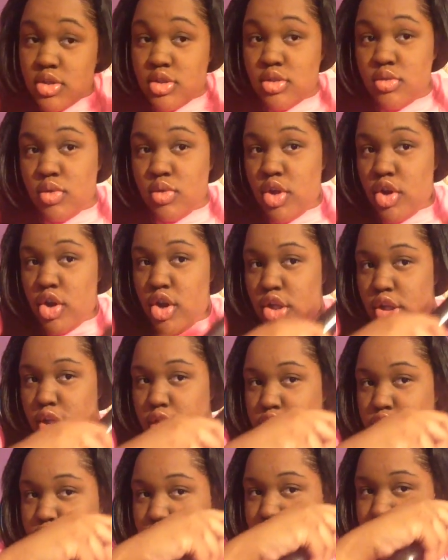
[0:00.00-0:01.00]
to curl
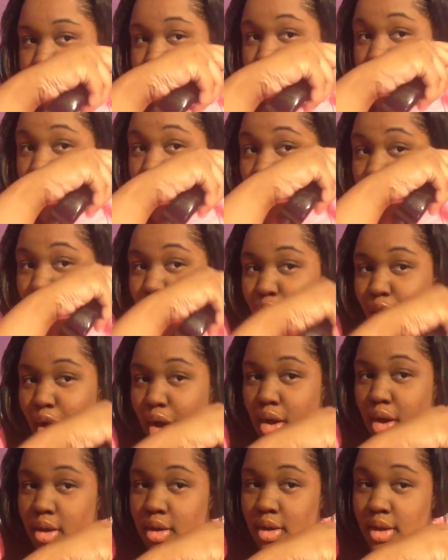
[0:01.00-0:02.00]
it
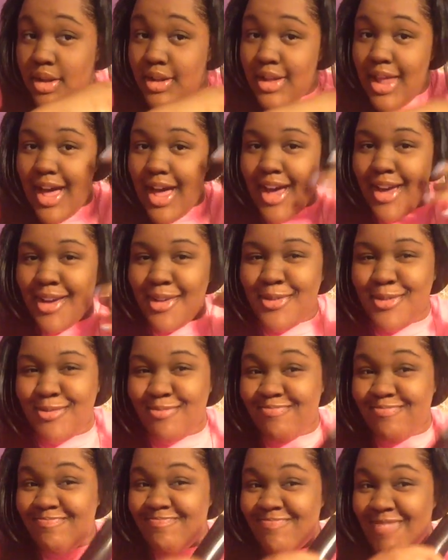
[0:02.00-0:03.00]
live.
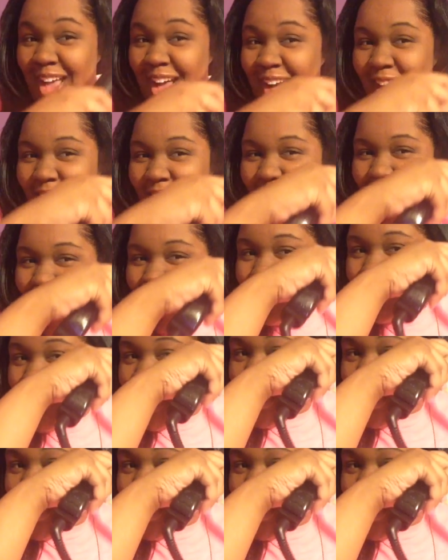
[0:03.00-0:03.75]
Ah.